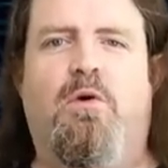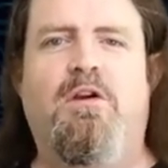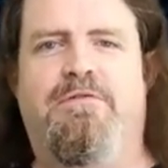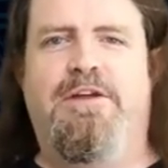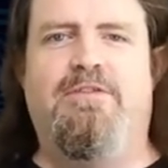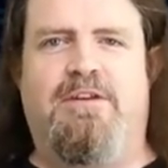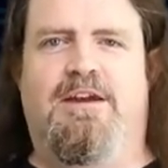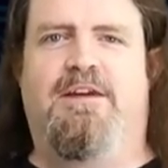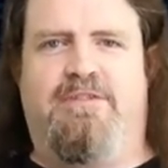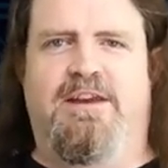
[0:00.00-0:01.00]
all of these in
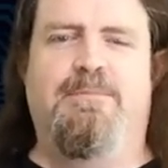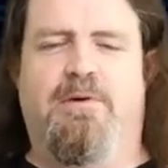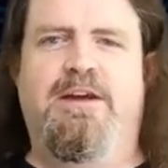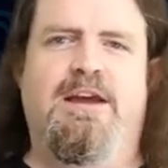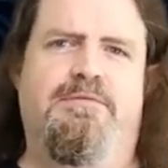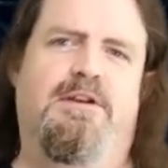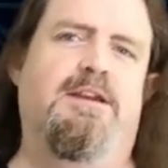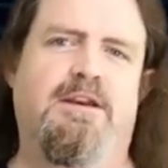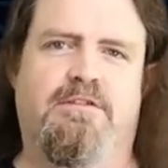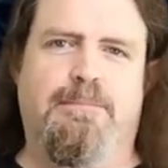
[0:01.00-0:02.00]
case anybody ever
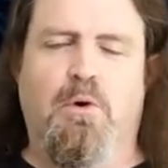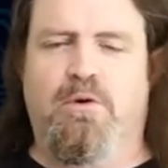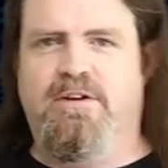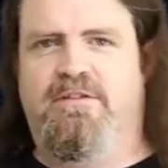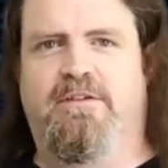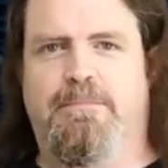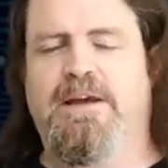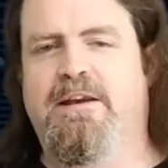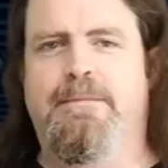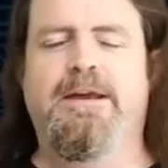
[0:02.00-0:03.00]
needed to port it to the
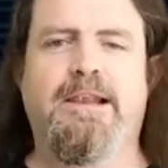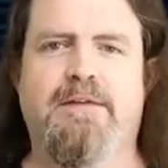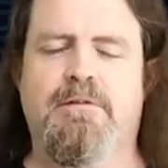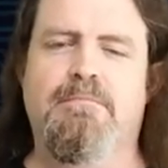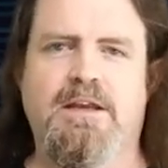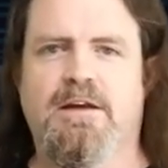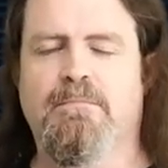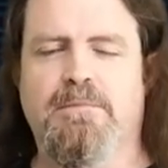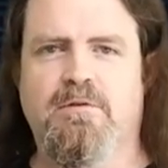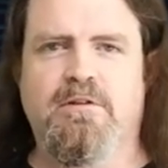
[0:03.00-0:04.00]
PDP-11 mini
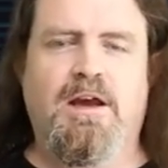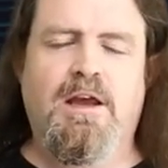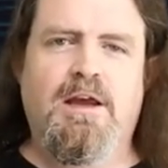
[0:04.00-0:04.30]
computer